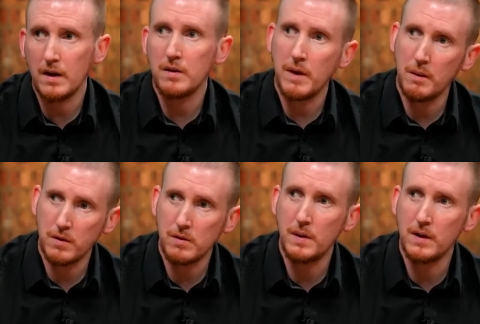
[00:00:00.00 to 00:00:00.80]
and to help
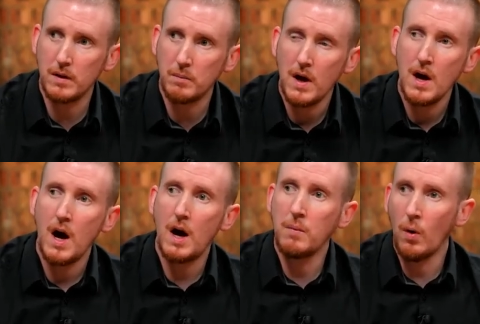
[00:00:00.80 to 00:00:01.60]
us build up.
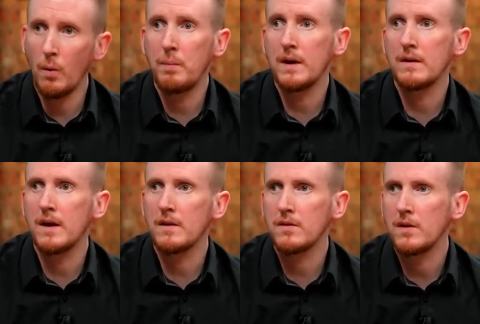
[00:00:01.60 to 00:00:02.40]
I'm hoping
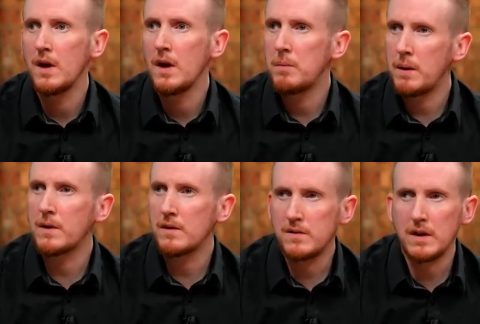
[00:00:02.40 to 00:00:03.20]
that
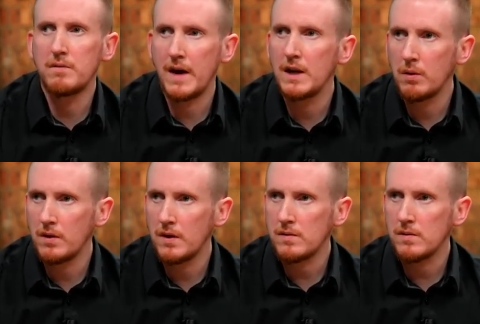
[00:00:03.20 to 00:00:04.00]
people can see the value
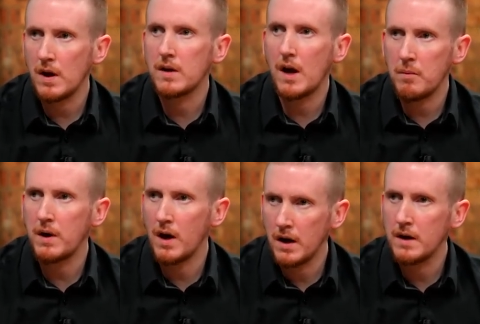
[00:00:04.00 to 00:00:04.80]
in this and get
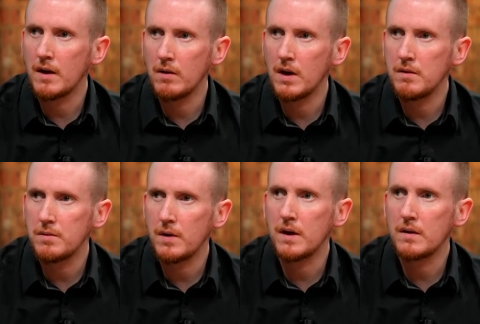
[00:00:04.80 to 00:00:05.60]
behind
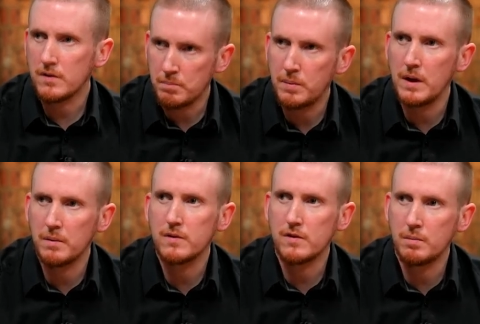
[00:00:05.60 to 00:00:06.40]
OutLife and be
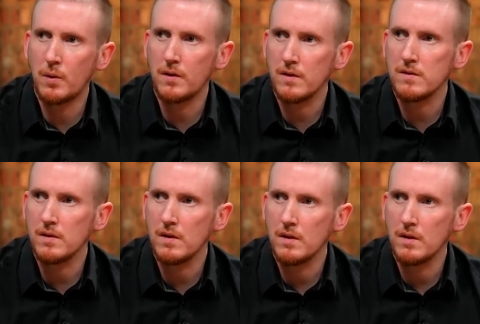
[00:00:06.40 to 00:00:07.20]
able to support us.